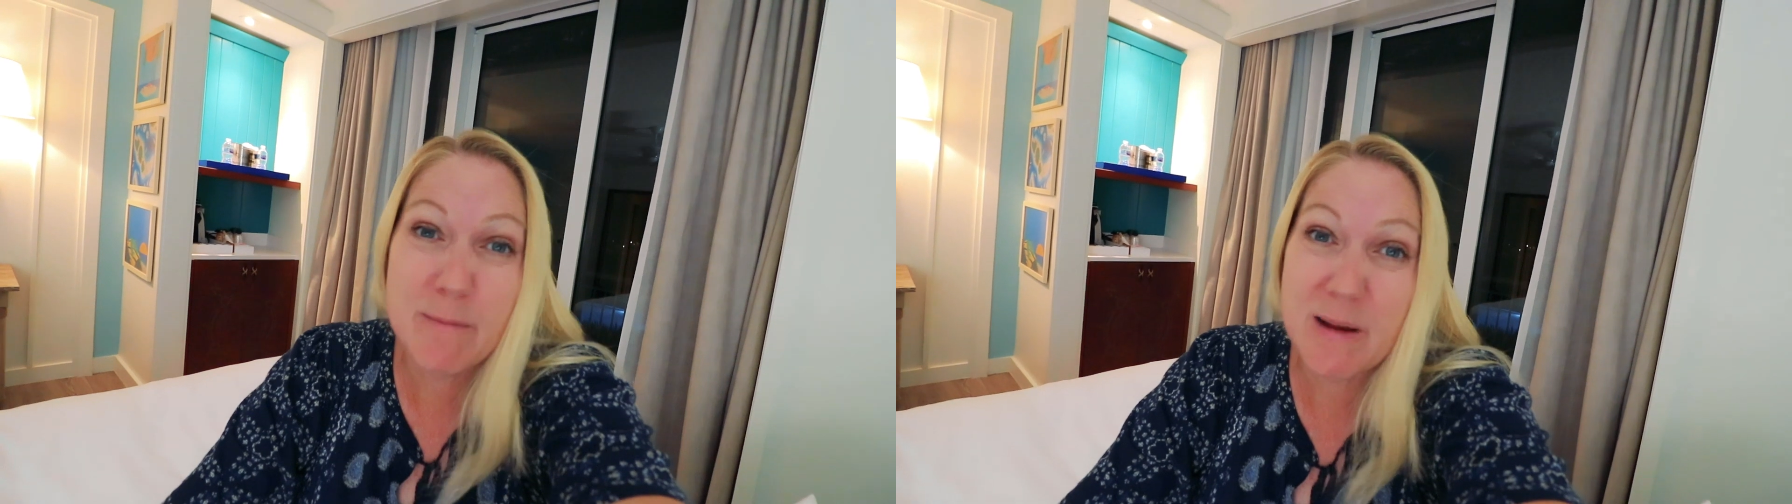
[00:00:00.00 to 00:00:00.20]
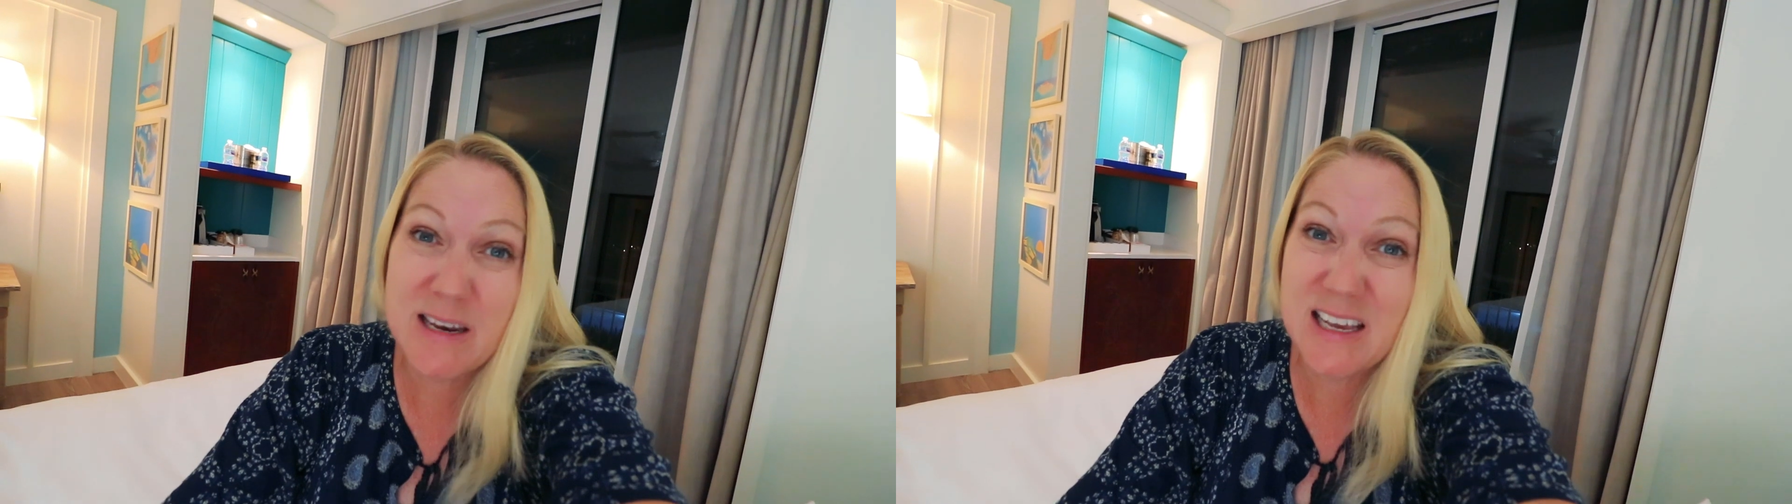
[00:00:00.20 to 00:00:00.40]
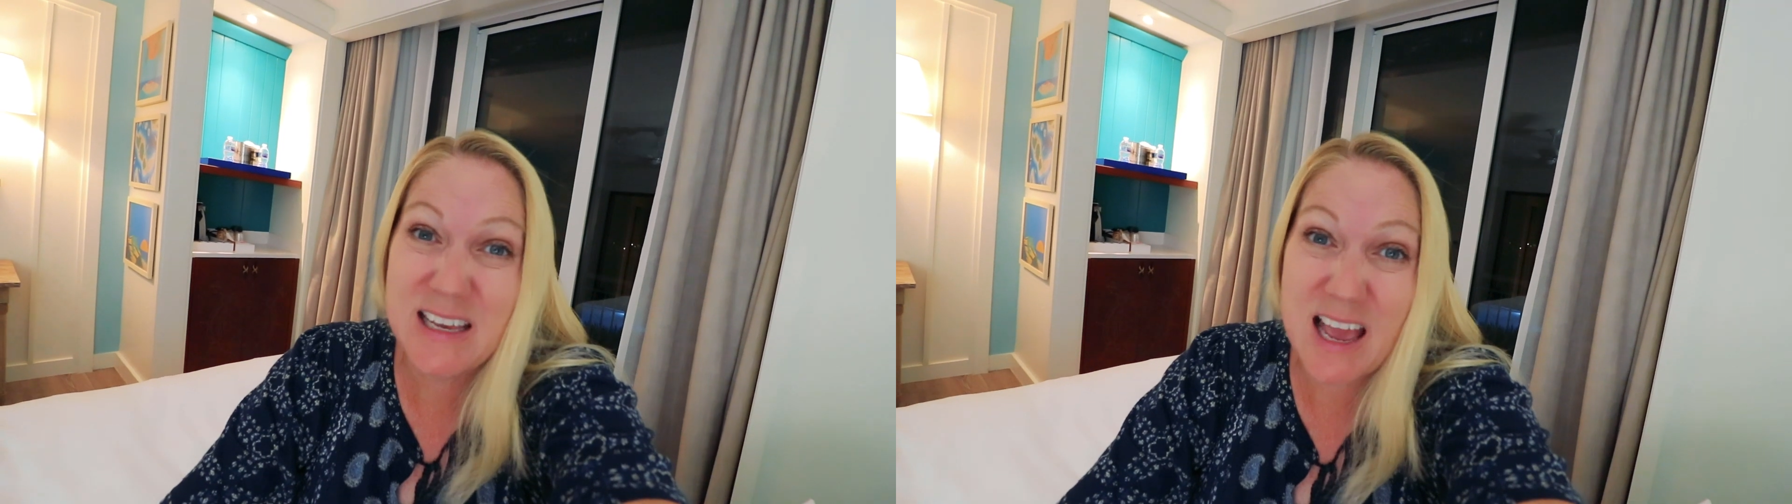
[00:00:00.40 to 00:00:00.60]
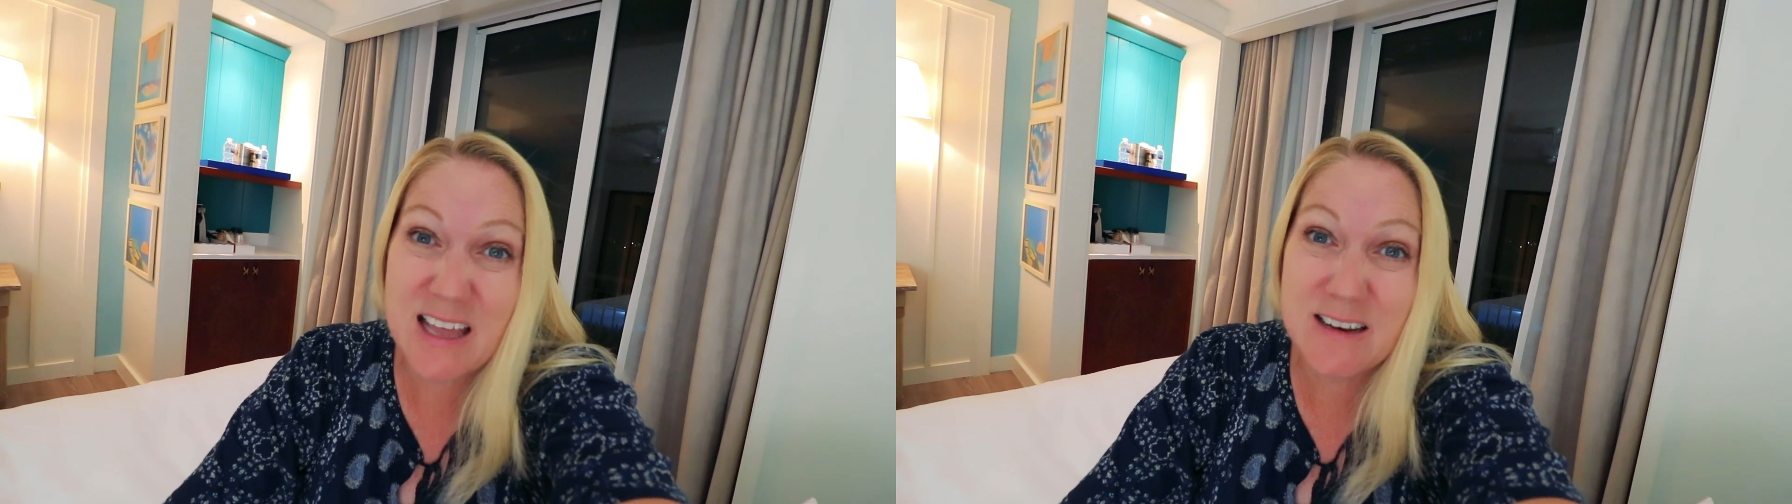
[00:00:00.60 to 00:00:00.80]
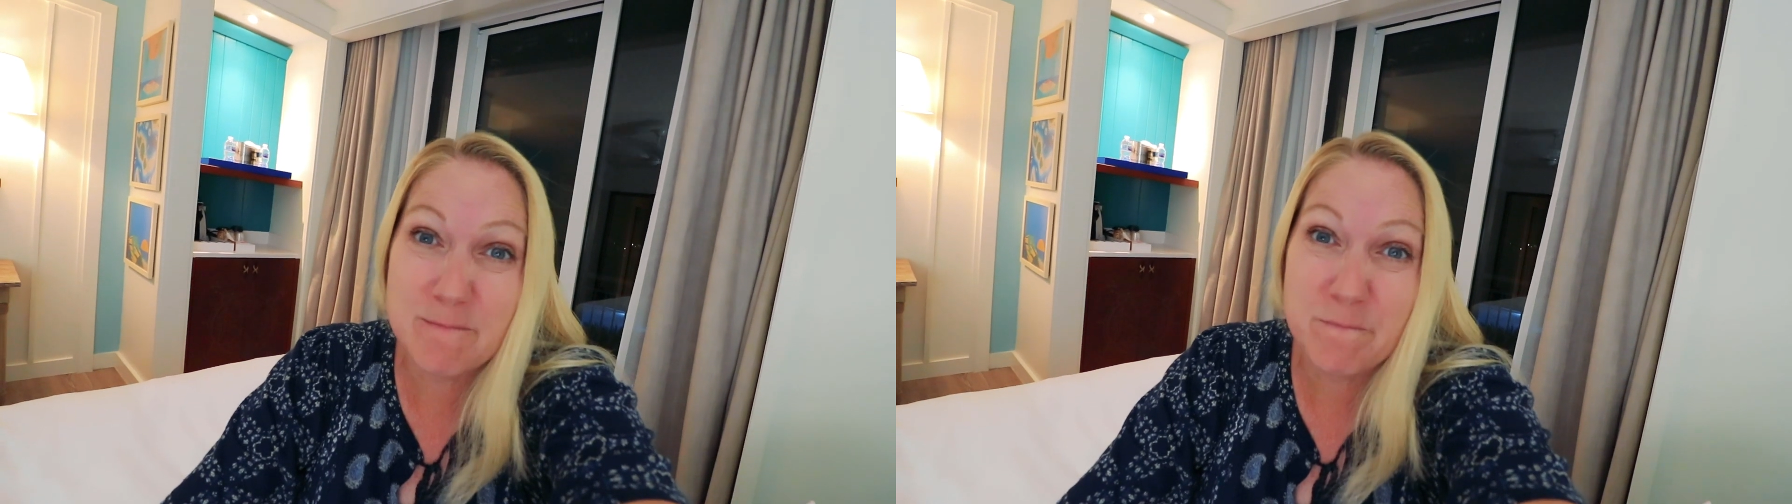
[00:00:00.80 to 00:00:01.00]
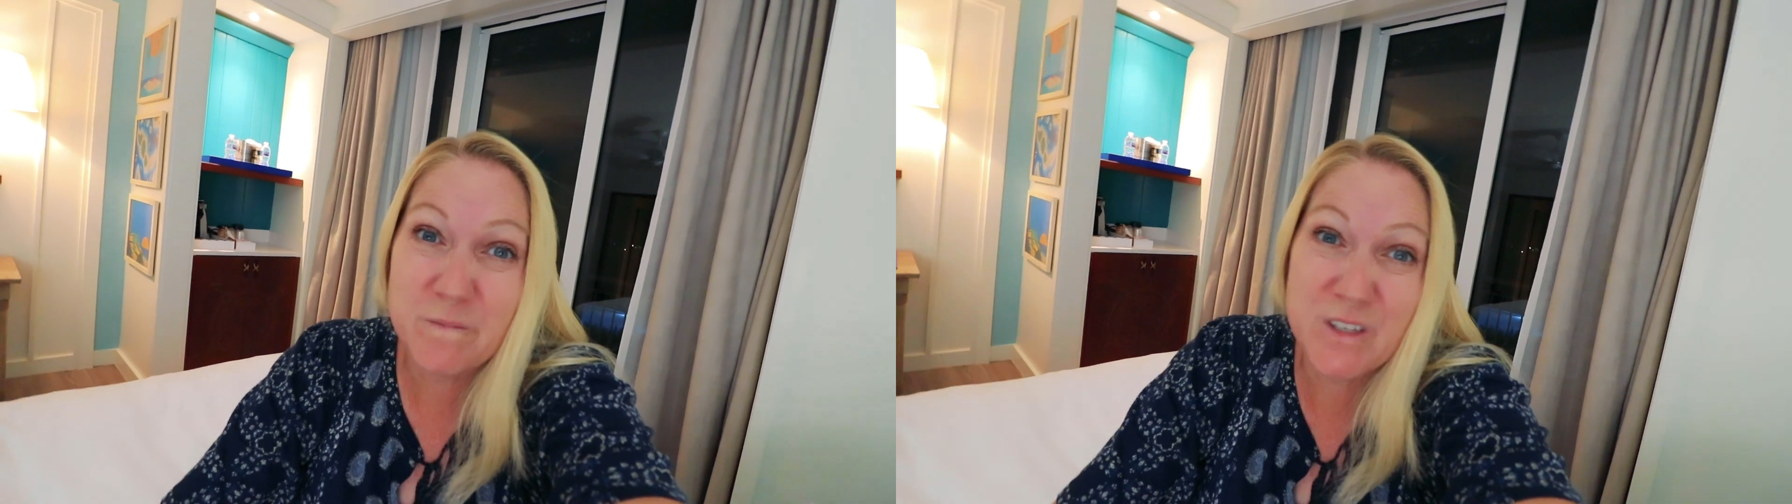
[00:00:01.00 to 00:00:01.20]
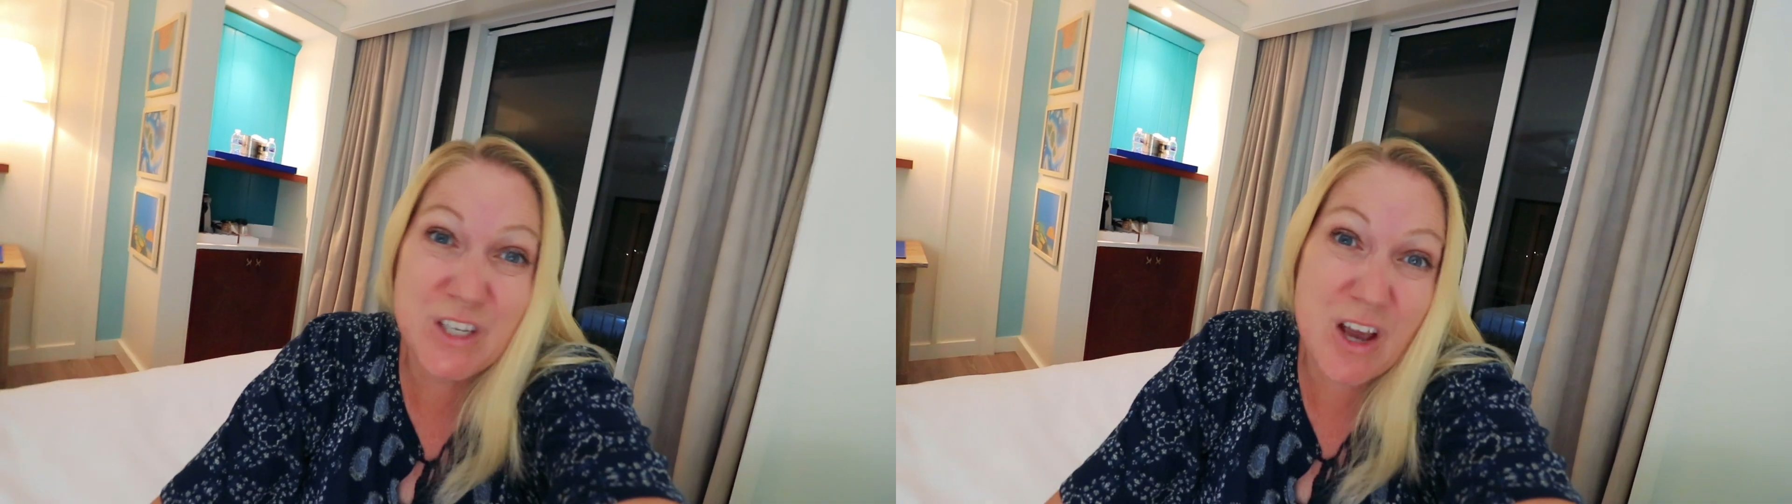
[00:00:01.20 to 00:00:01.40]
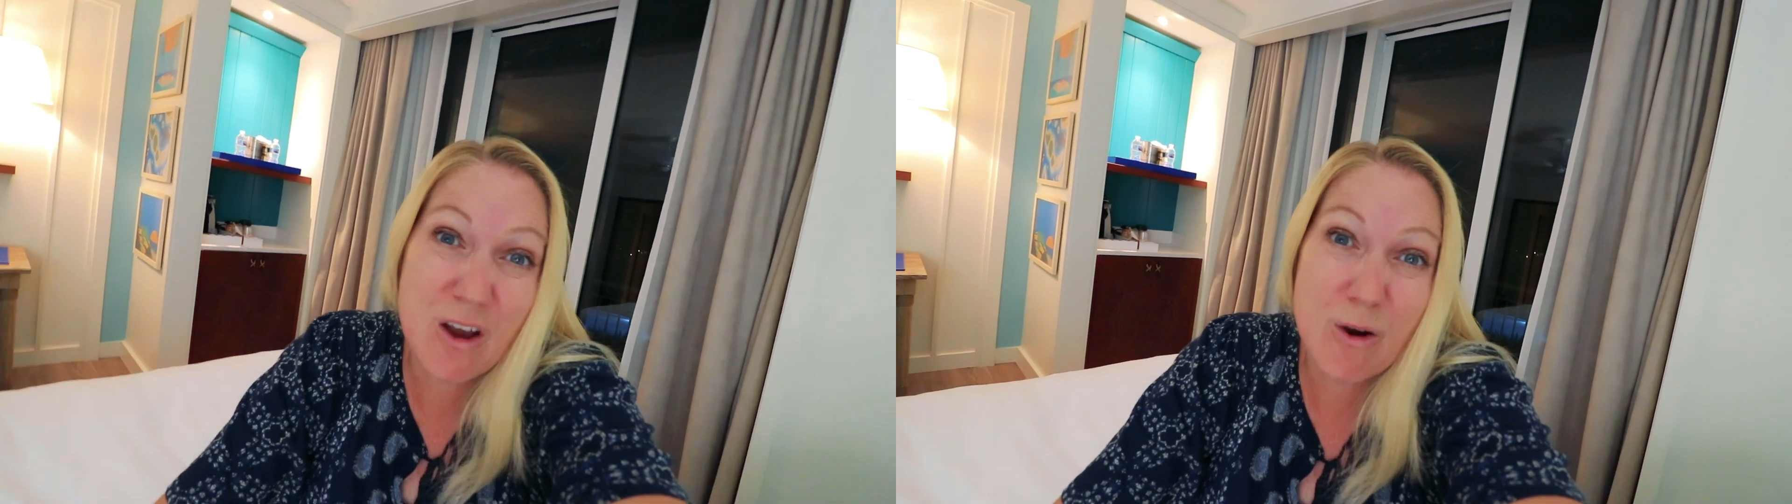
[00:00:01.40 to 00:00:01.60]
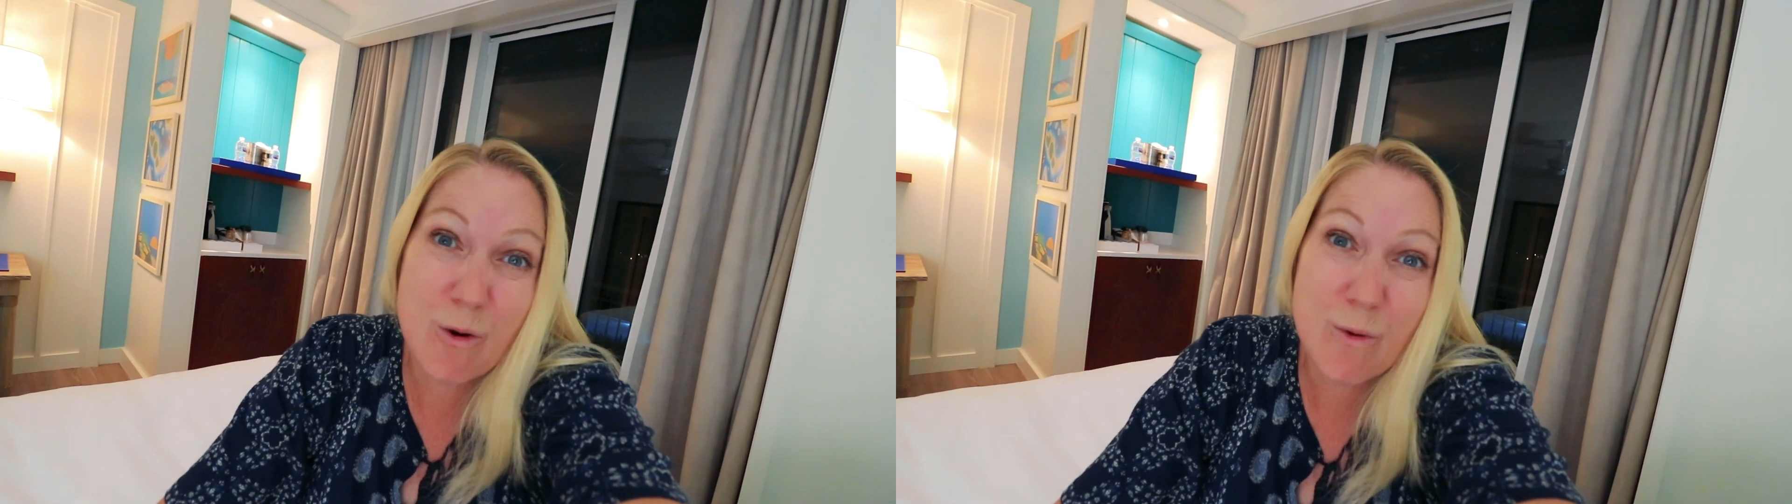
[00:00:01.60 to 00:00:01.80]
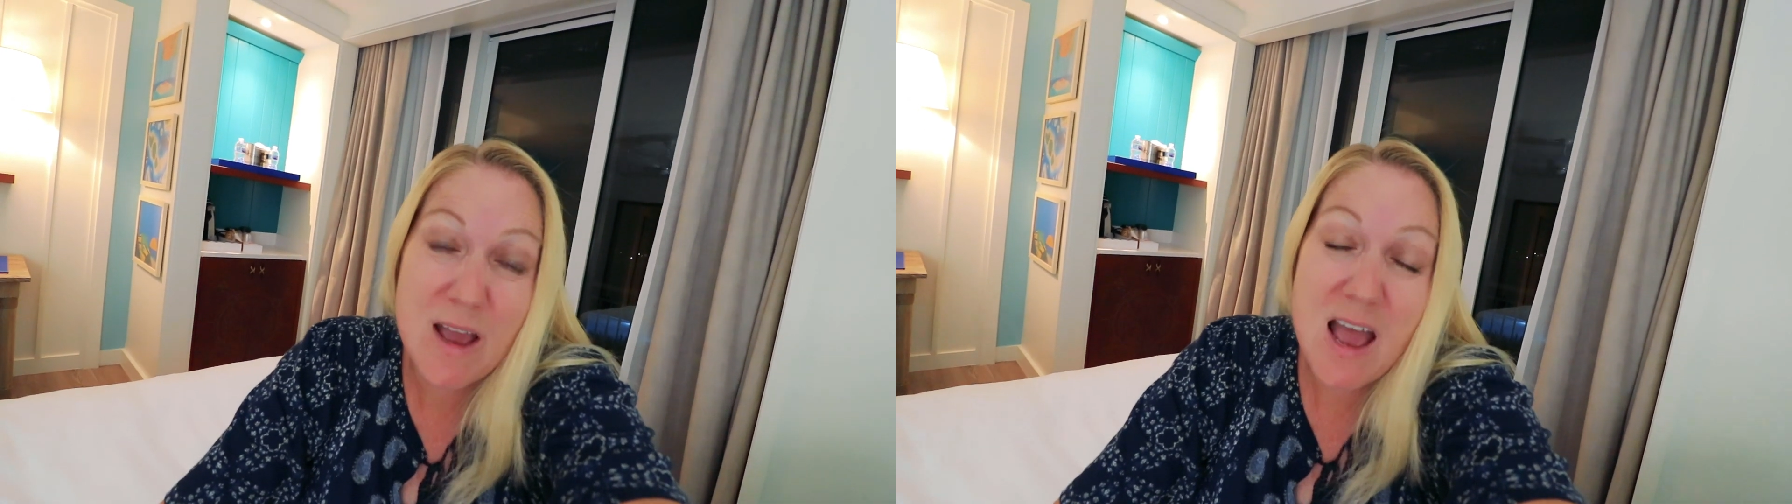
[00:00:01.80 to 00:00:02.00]
money again to
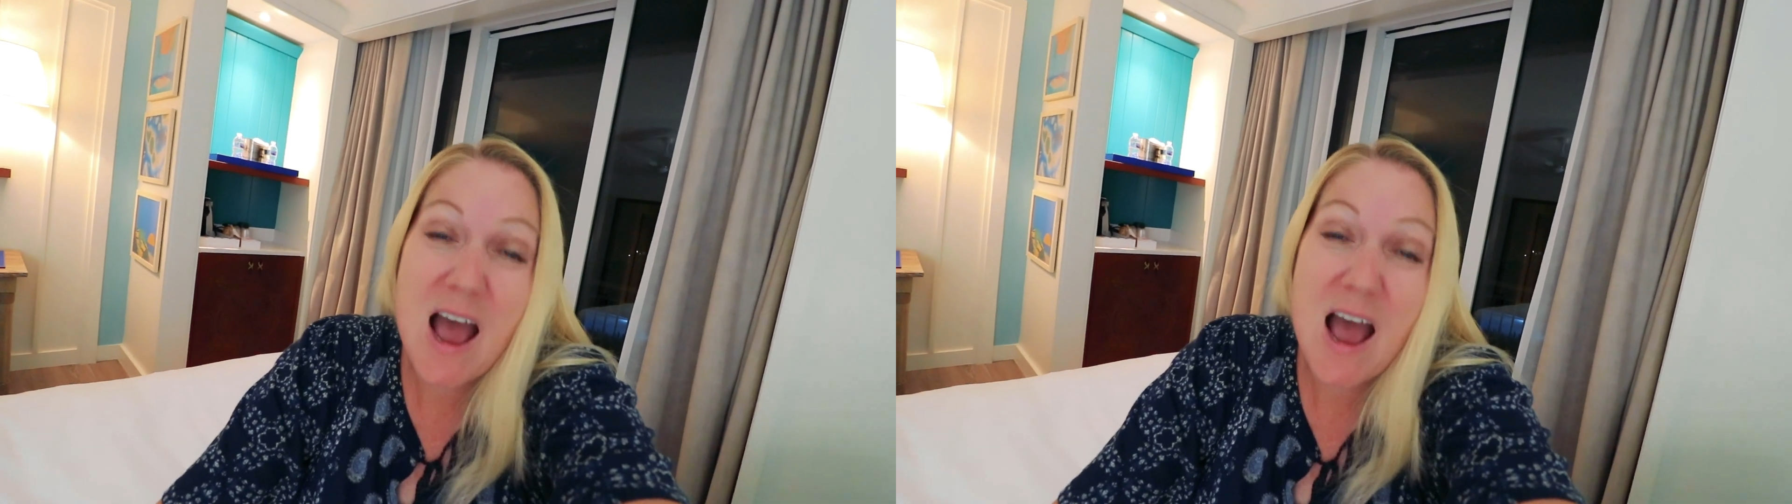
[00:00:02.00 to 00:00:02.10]
go